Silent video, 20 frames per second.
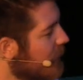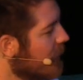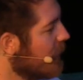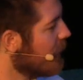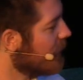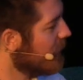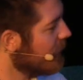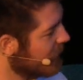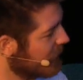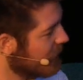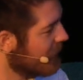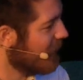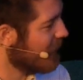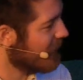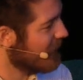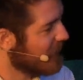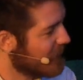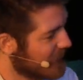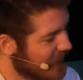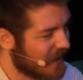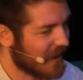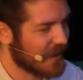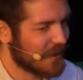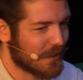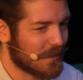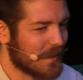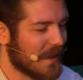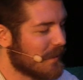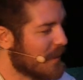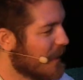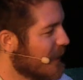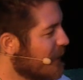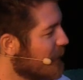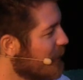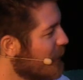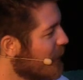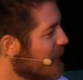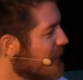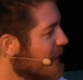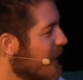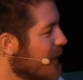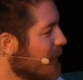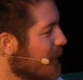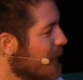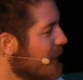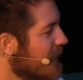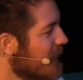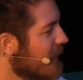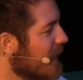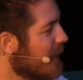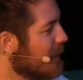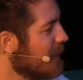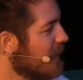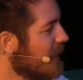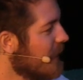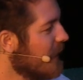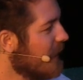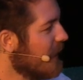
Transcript: Not uh, yeah. it's a native speed, but it runs kind of real time.